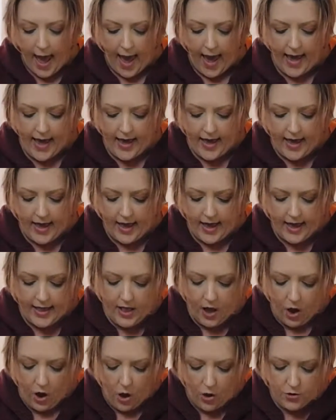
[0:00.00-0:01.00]

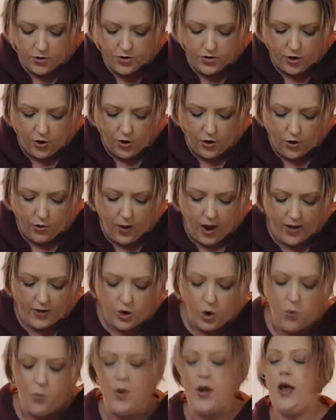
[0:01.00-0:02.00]
And also, I
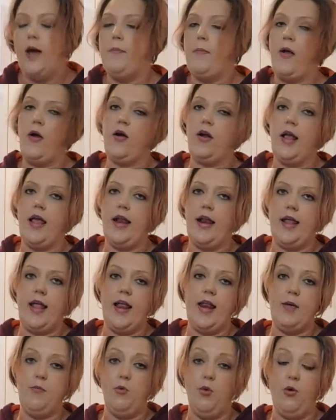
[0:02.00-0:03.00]
don't want to marinate it
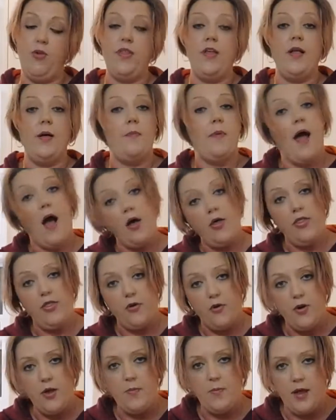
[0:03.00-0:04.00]
any more than about
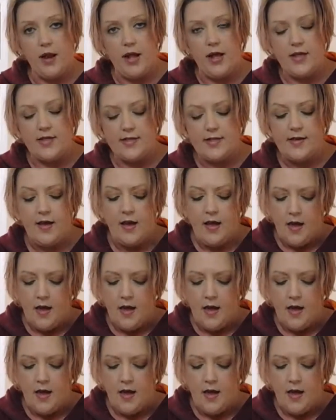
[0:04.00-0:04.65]
30 minutes,